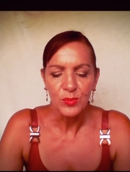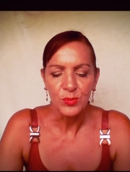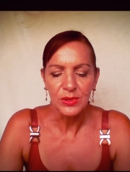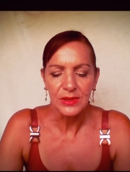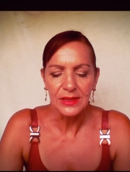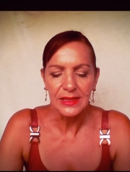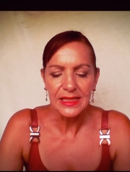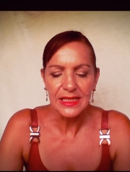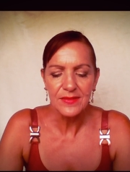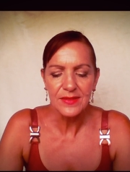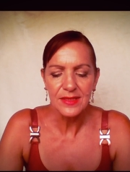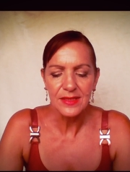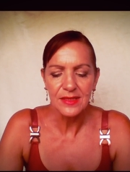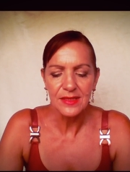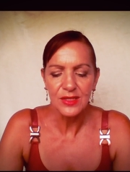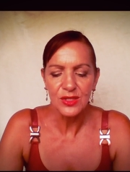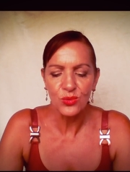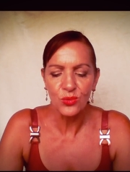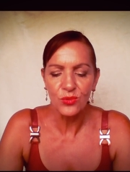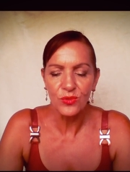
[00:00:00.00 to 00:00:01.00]
beliefs,
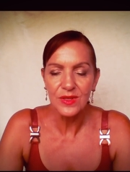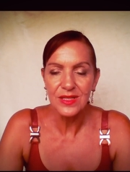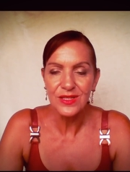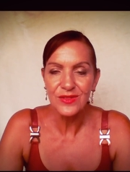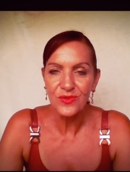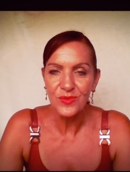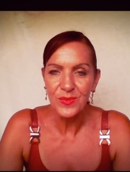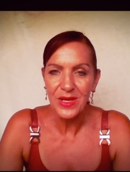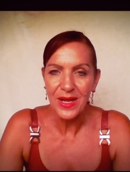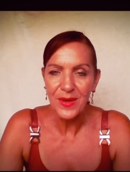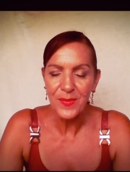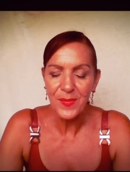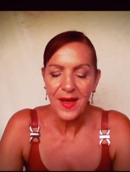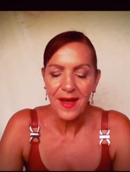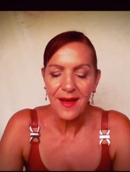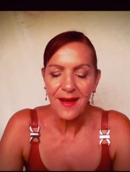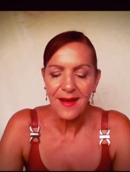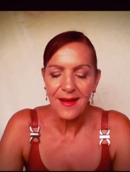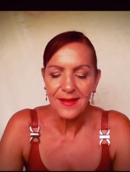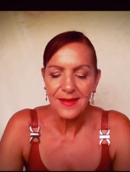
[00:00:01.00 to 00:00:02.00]
and stories from our
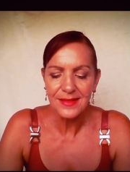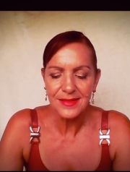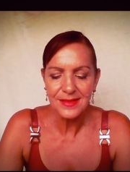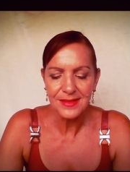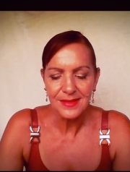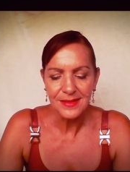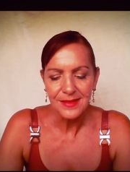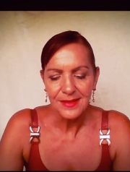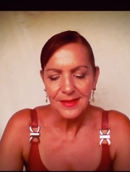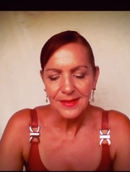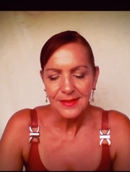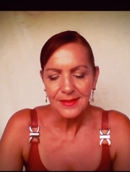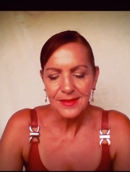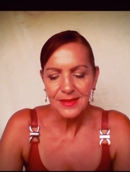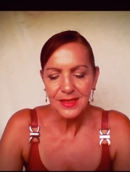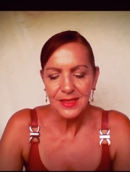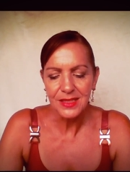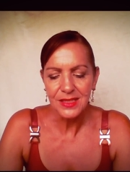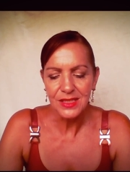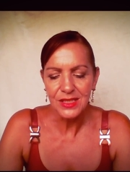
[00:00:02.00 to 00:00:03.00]
past
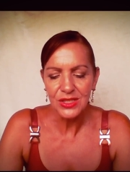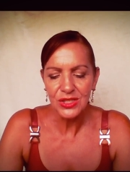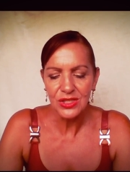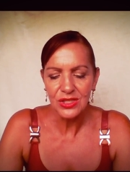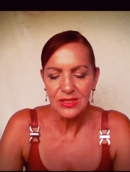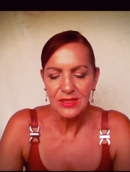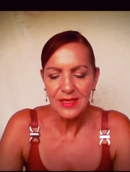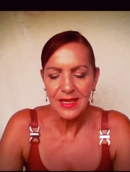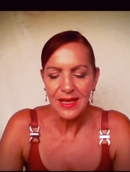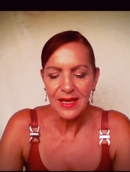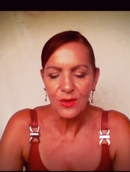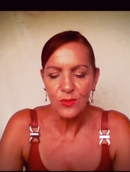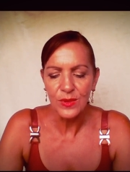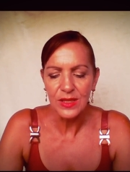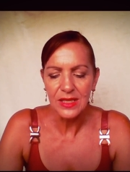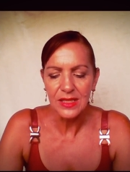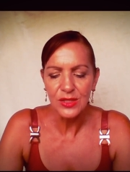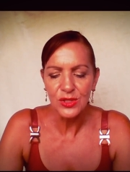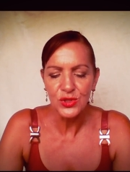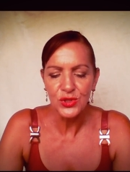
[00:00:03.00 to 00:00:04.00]
that condition how
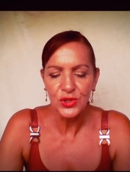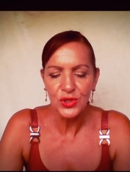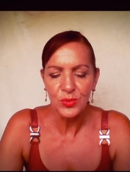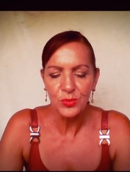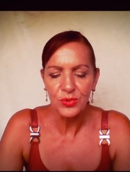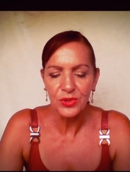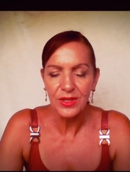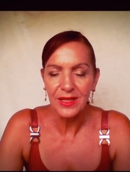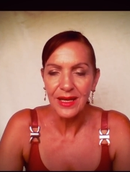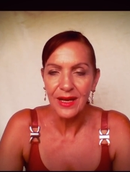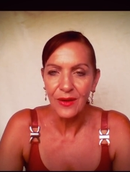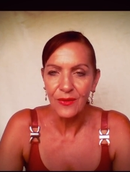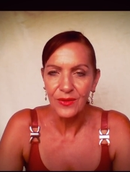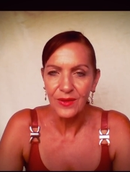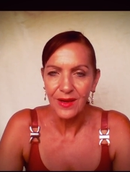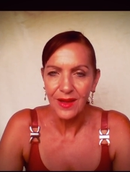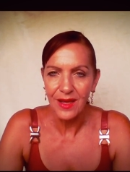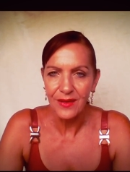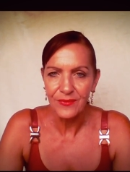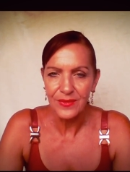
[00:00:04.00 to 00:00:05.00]
we interpret
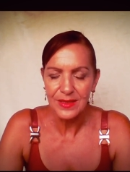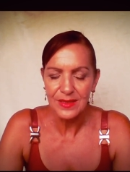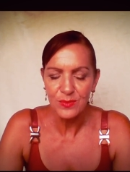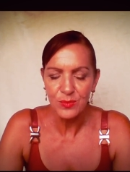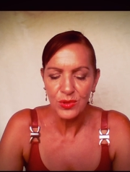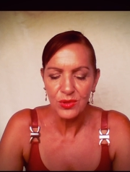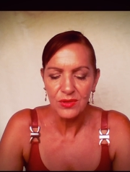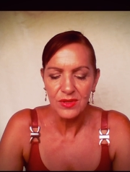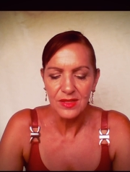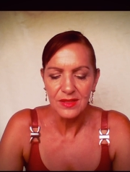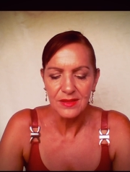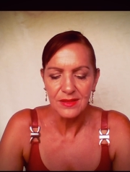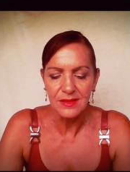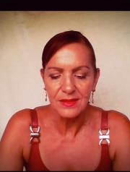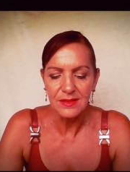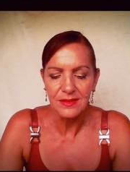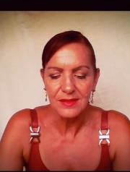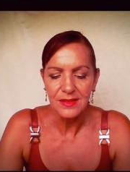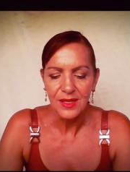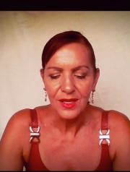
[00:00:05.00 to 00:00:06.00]
current life
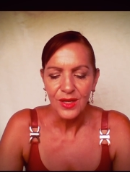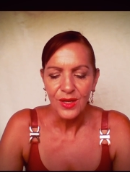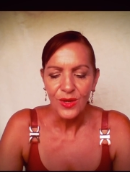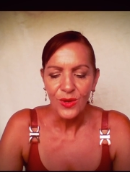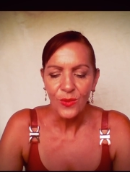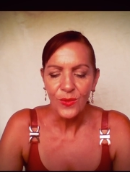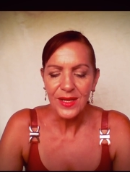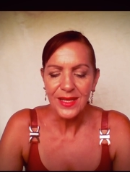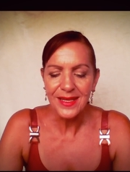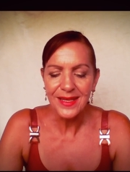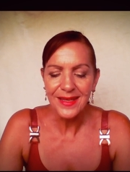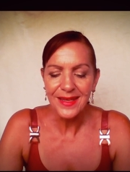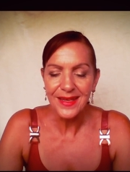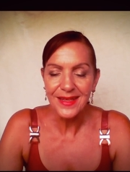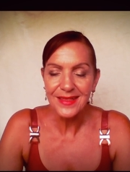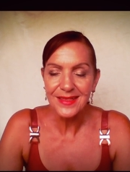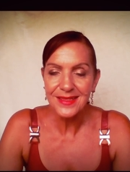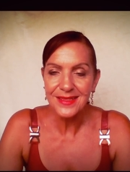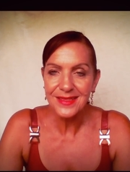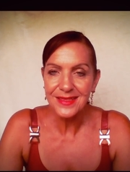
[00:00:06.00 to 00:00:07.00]
experiences, we can
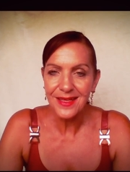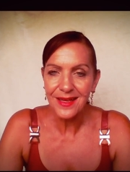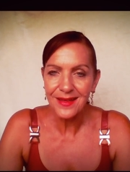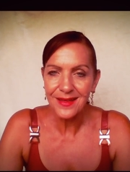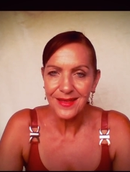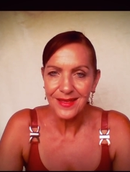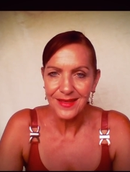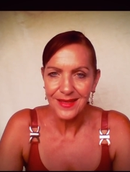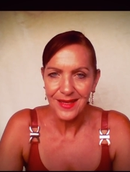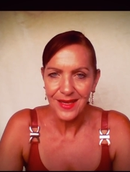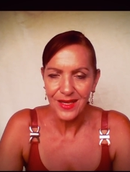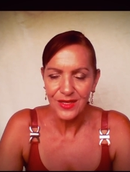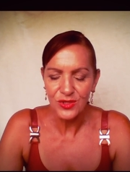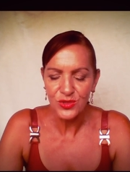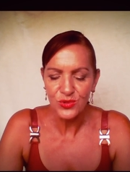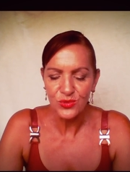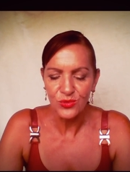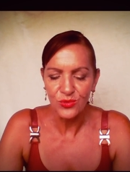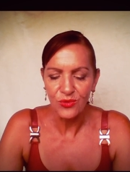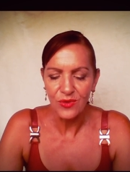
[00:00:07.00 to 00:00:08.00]
get stuck in
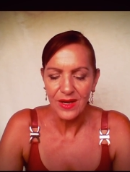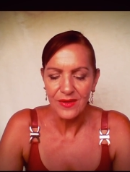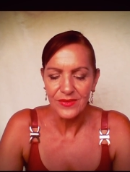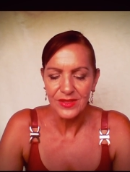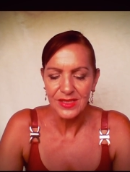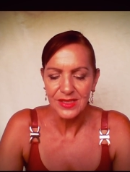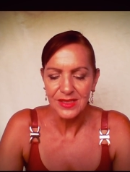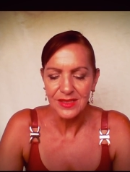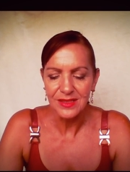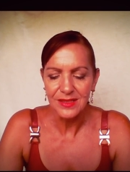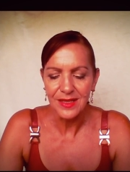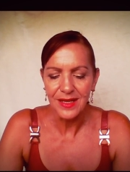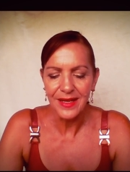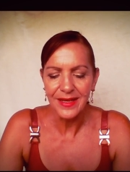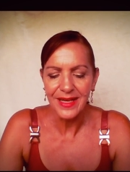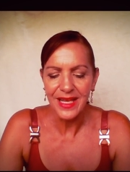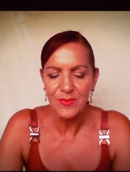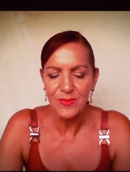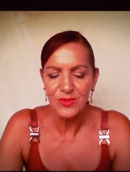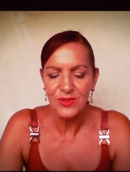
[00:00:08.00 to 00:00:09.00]
astral gravity,
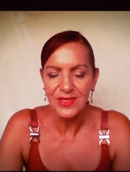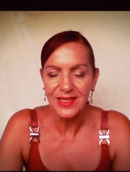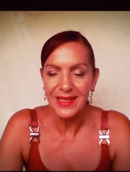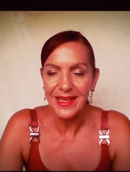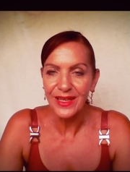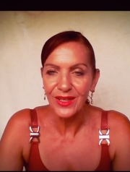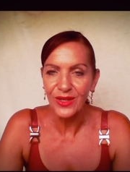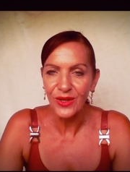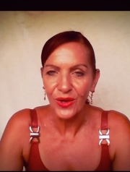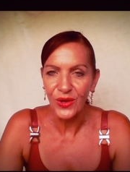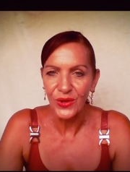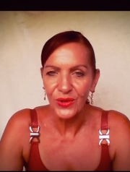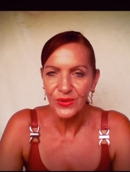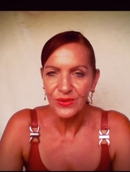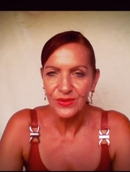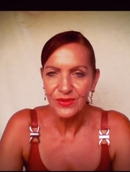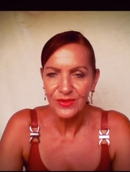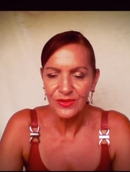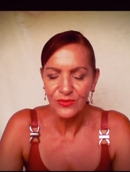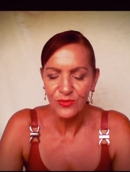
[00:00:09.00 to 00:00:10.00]
unable to let
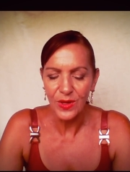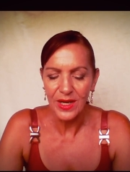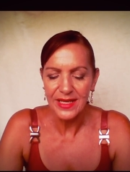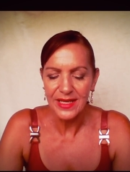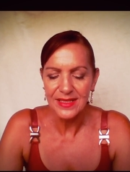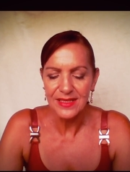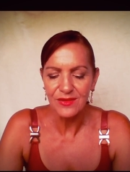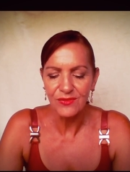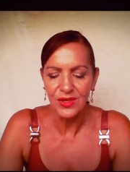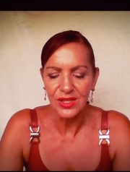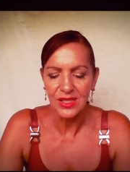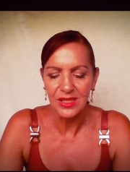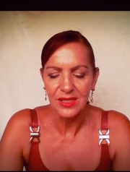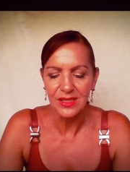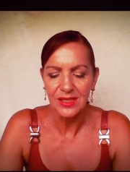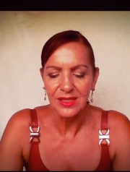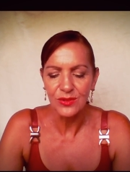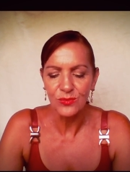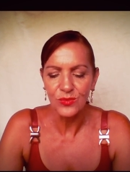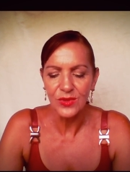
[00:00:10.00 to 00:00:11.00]
go of ways of
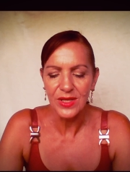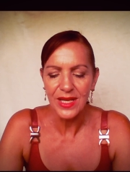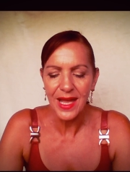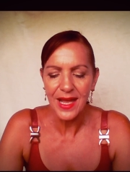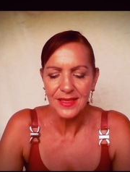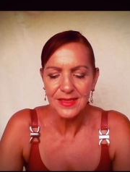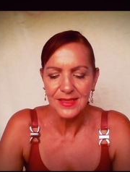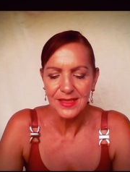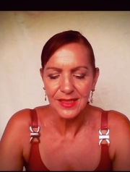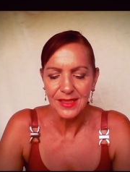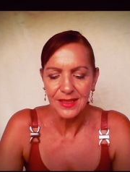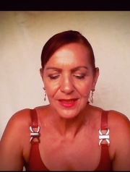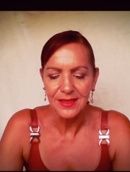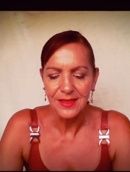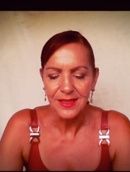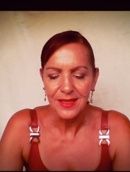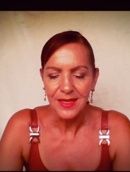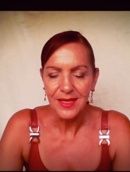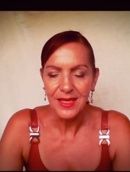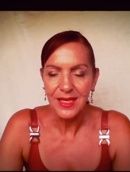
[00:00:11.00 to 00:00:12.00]
thinking and reacting,
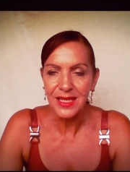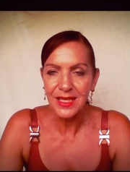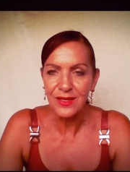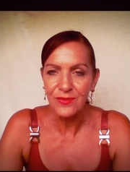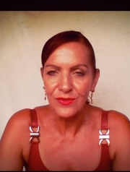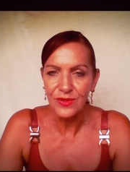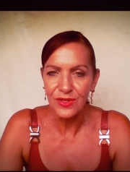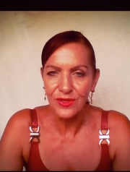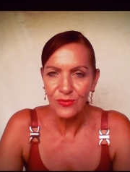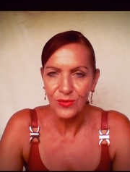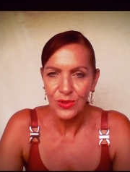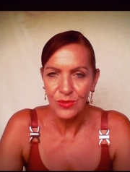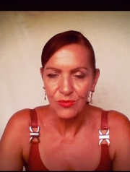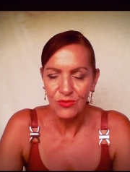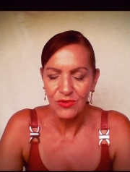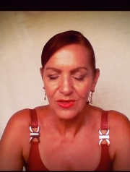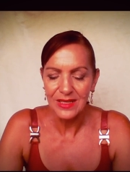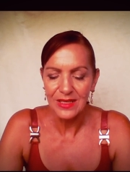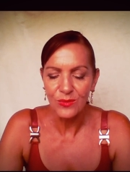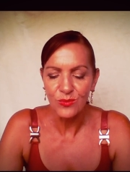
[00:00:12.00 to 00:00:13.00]
even if we
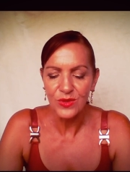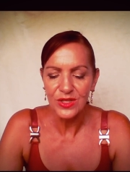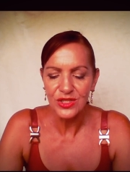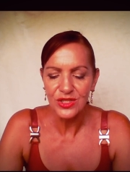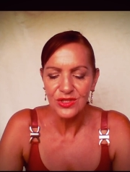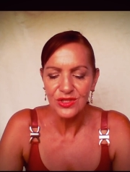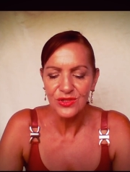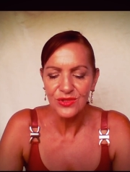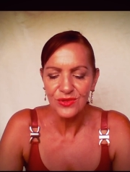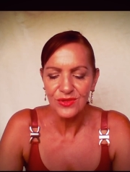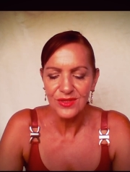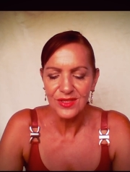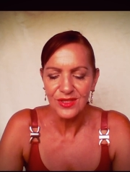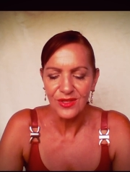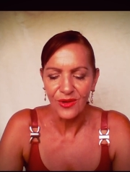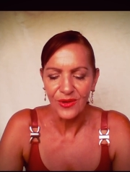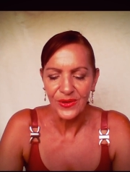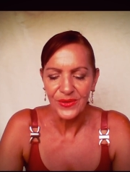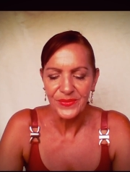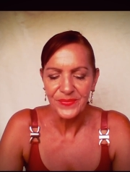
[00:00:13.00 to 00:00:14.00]
really wish to do
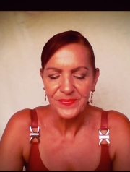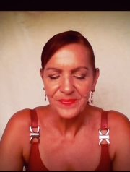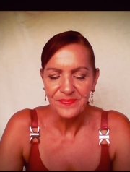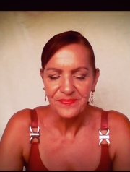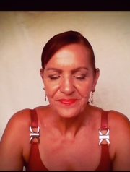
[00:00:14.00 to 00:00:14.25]
so.